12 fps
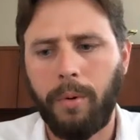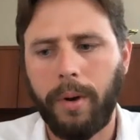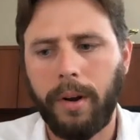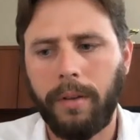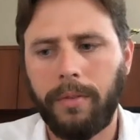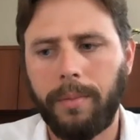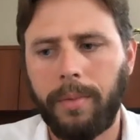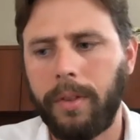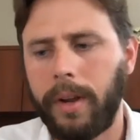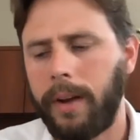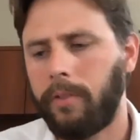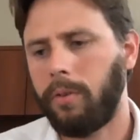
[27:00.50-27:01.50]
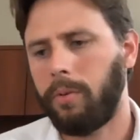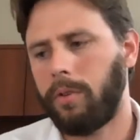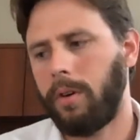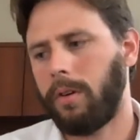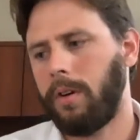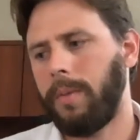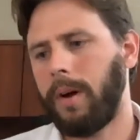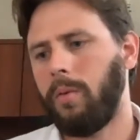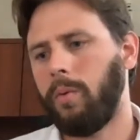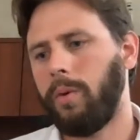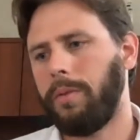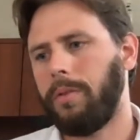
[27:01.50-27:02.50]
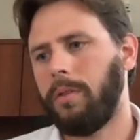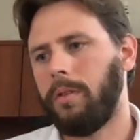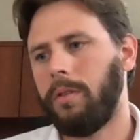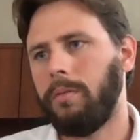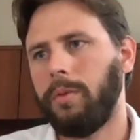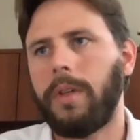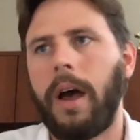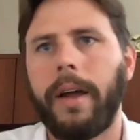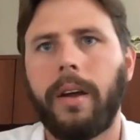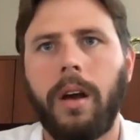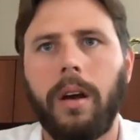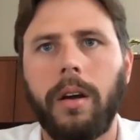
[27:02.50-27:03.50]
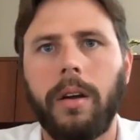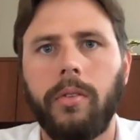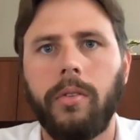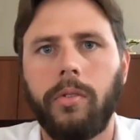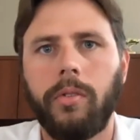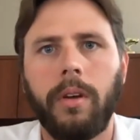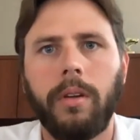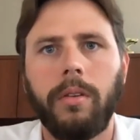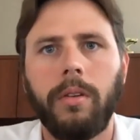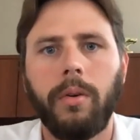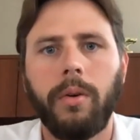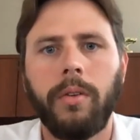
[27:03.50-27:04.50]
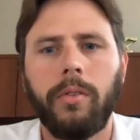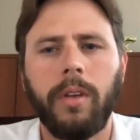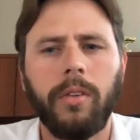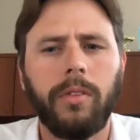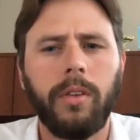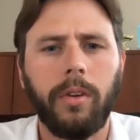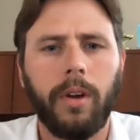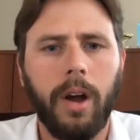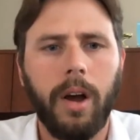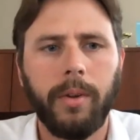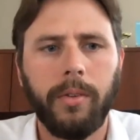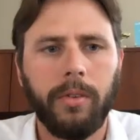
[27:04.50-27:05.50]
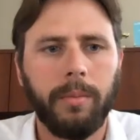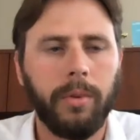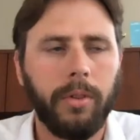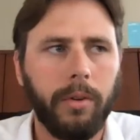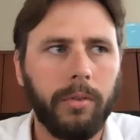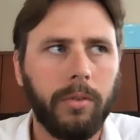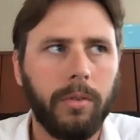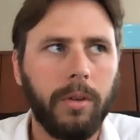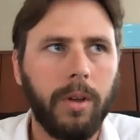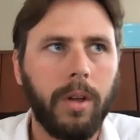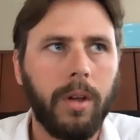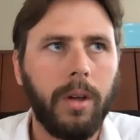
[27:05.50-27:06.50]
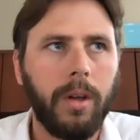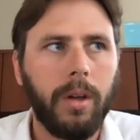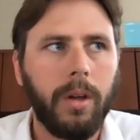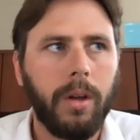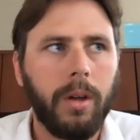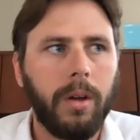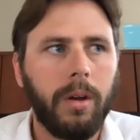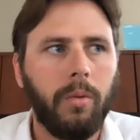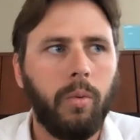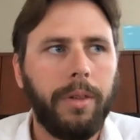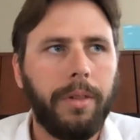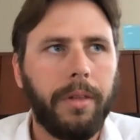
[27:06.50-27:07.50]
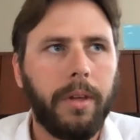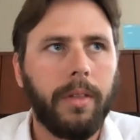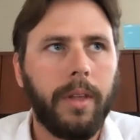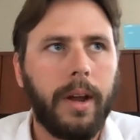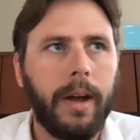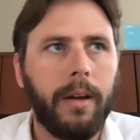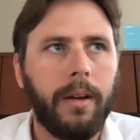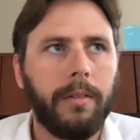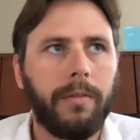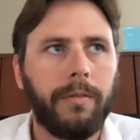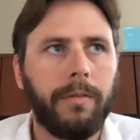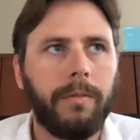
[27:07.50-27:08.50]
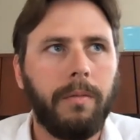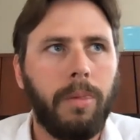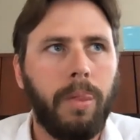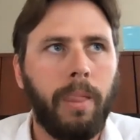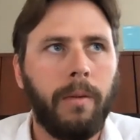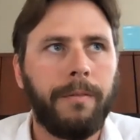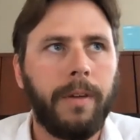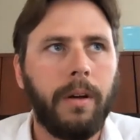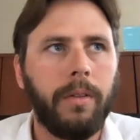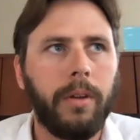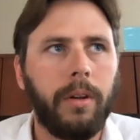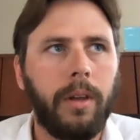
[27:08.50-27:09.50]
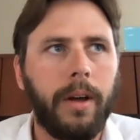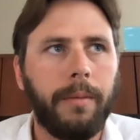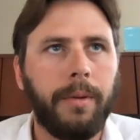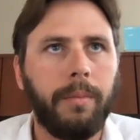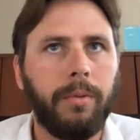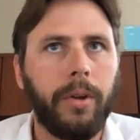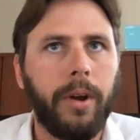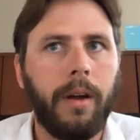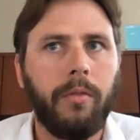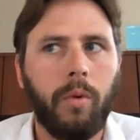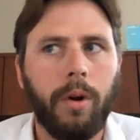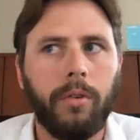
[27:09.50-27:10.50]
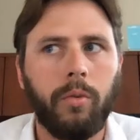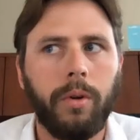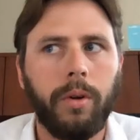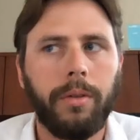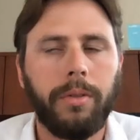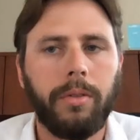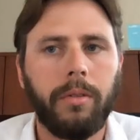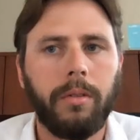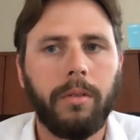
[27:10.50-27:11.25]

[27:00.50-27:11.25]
point off something that Ashley was talking about with the icons, and is this a common symbol? There's one thing that I've found that a lot of people that I've worked with,